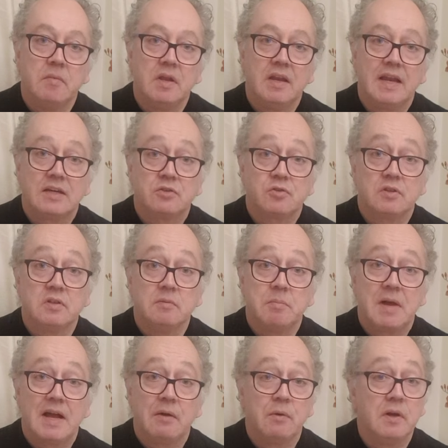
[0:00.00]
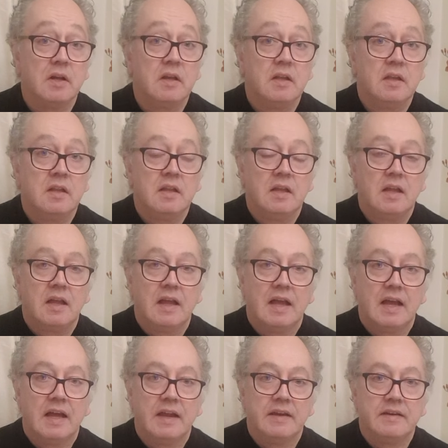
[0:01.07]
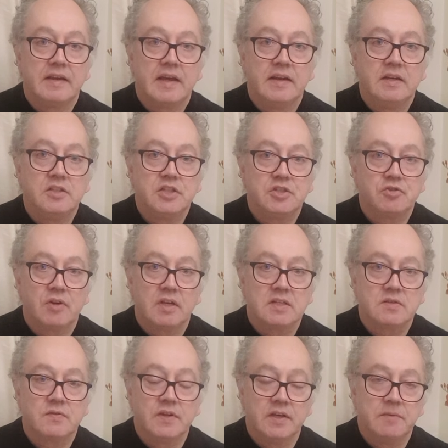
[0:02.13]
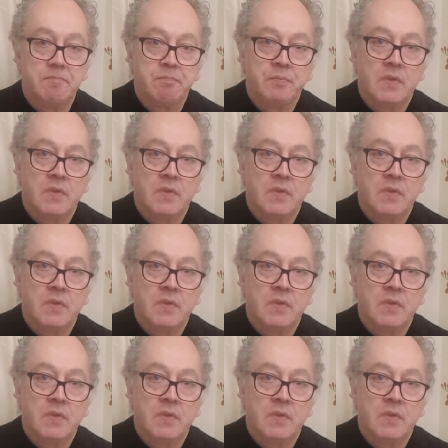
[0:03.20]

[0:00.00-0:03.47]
electrical power and energy transfer.